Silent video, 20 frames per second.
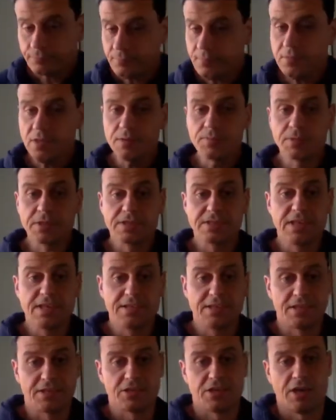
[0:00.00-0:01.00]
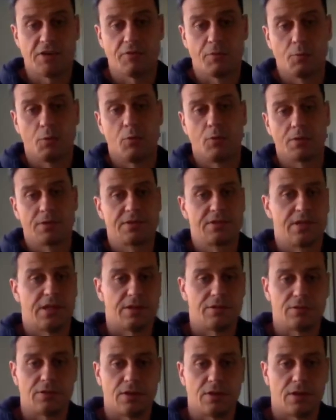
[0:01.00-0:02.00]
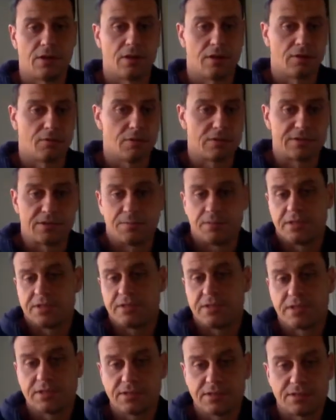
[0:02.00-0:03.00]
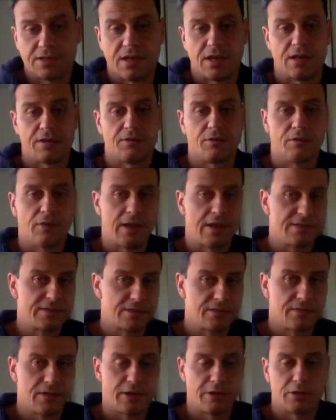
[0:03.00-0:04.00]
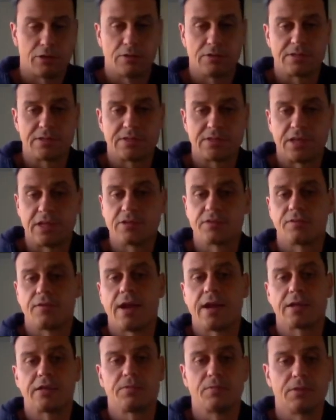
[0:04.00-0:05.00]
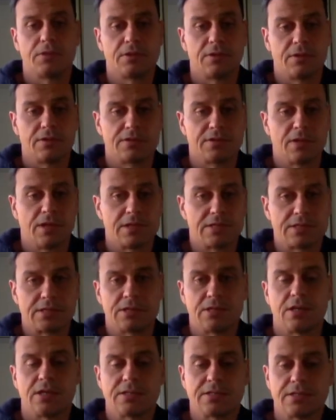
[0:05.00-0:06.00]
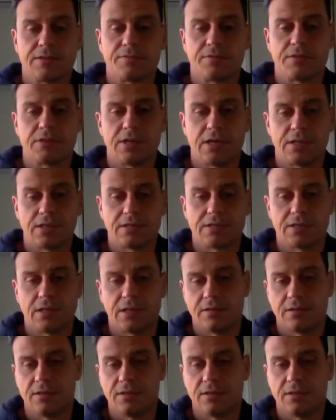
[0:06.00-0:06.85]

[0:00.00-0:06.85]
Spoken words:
But it's easy to share reports and across the business, and you're allowing users to interact with and slice and dice different data set,